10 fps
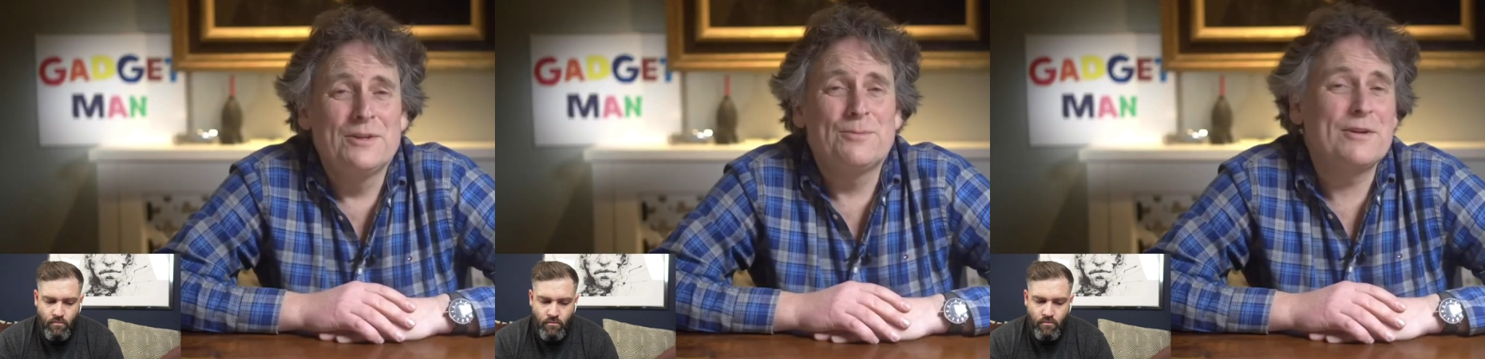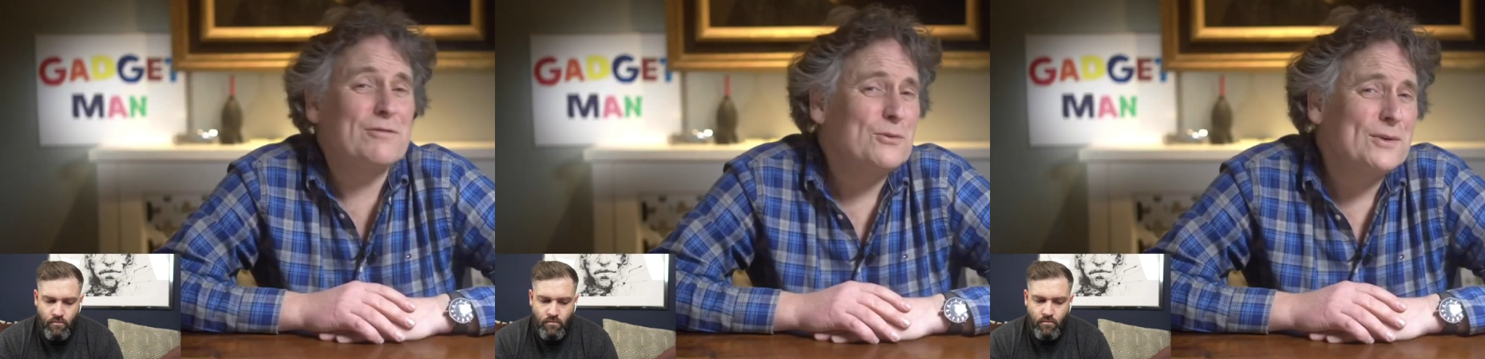Speaker 1: But
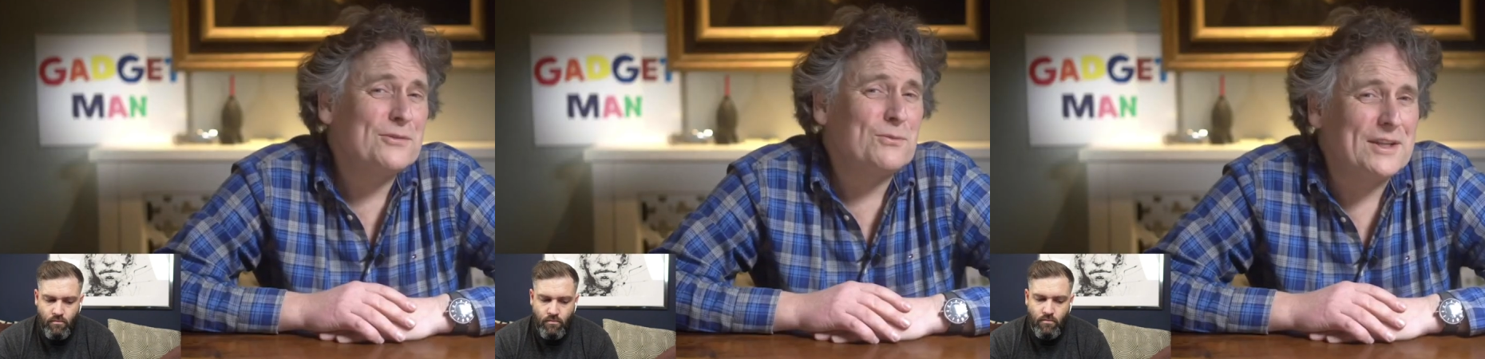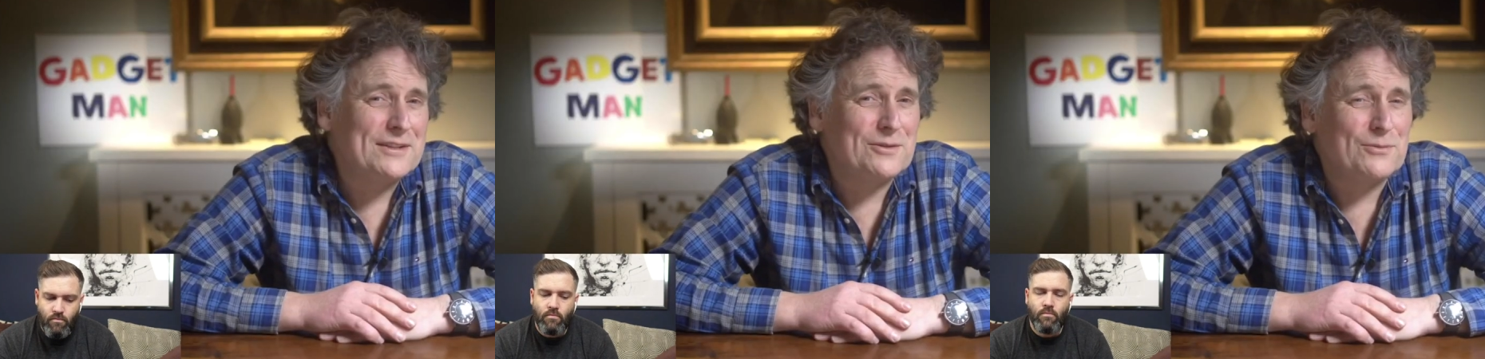I've always
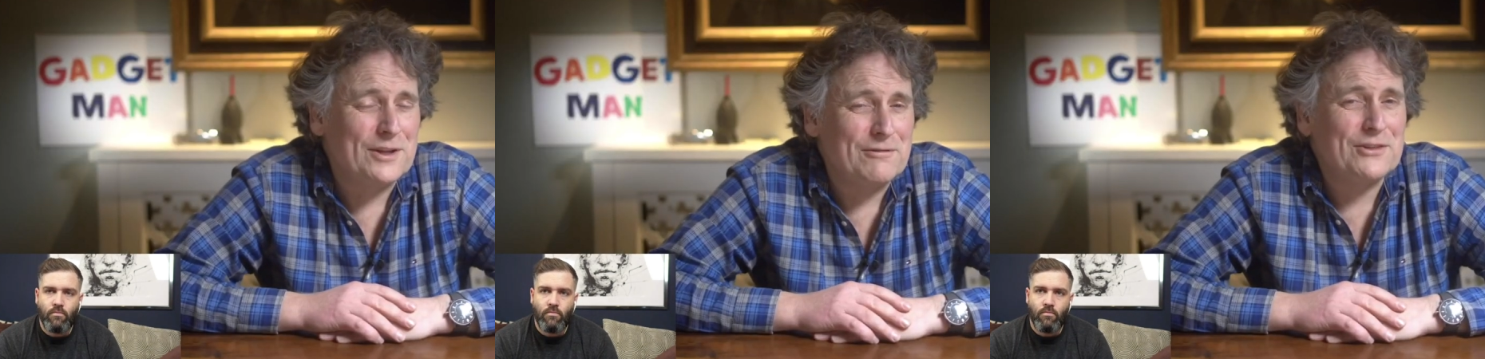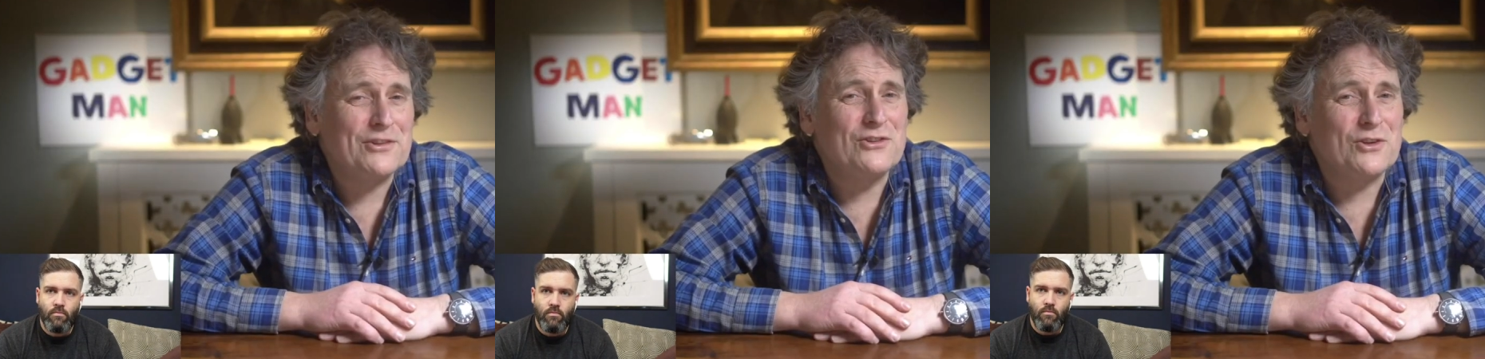wondered whether
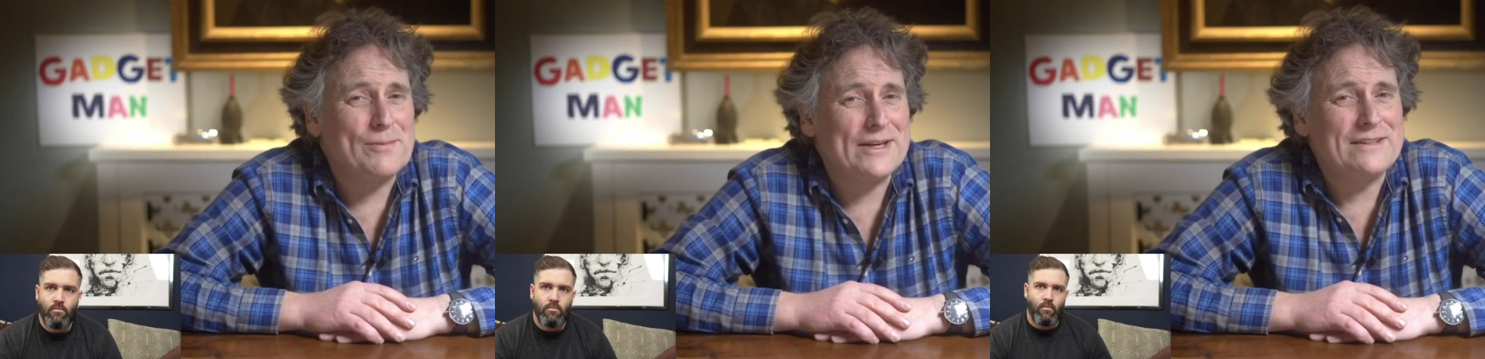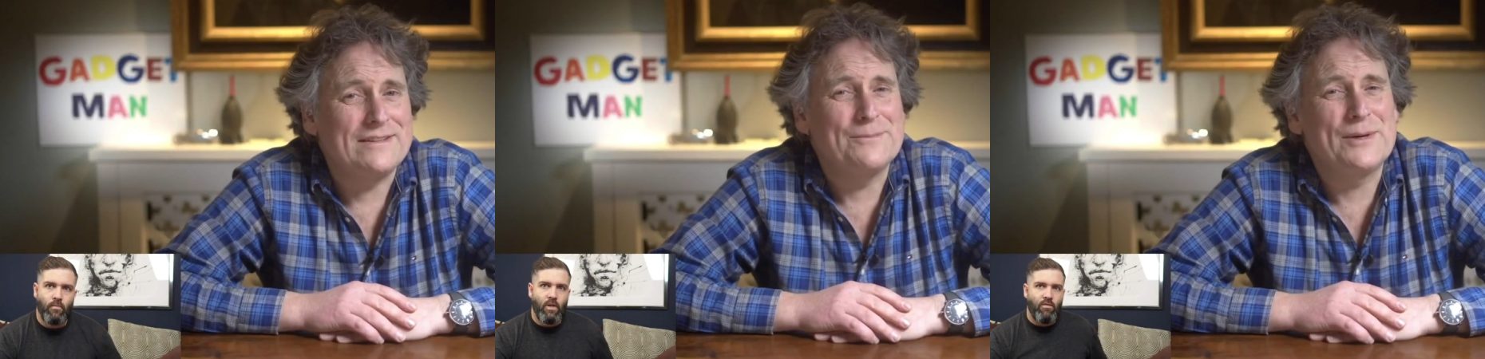it's a job I
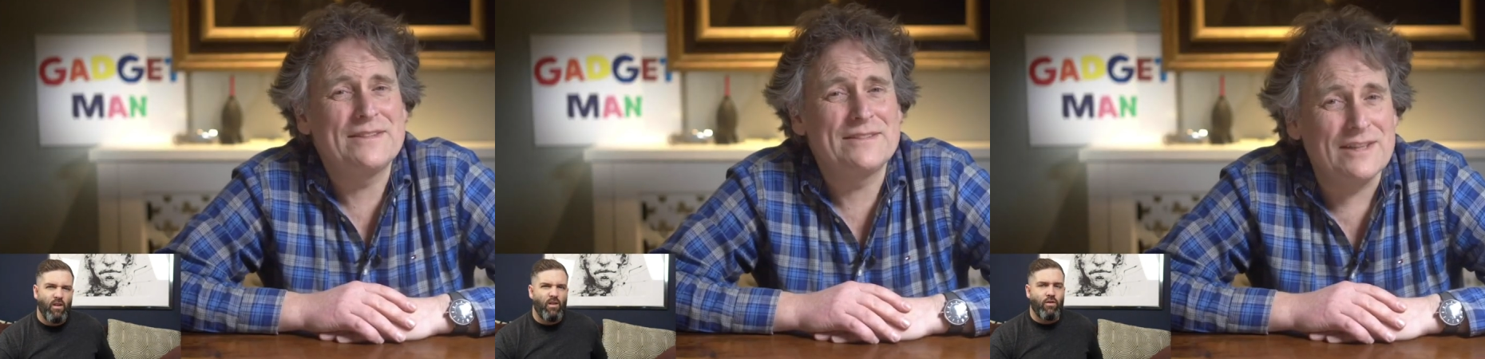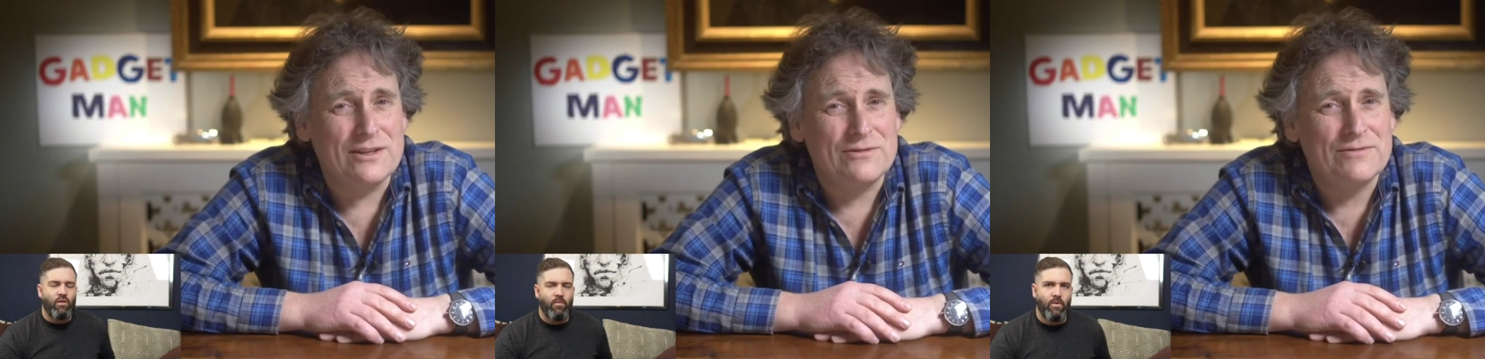could do
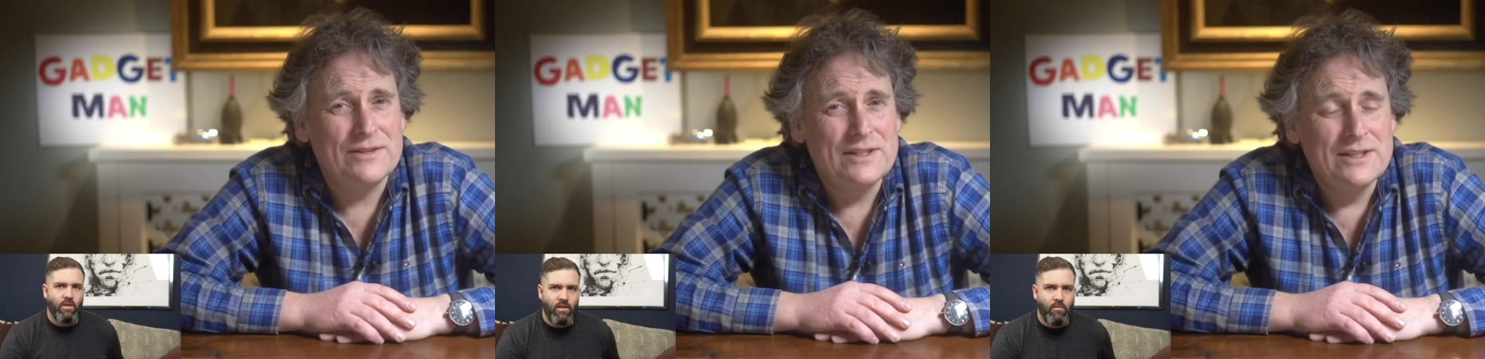myself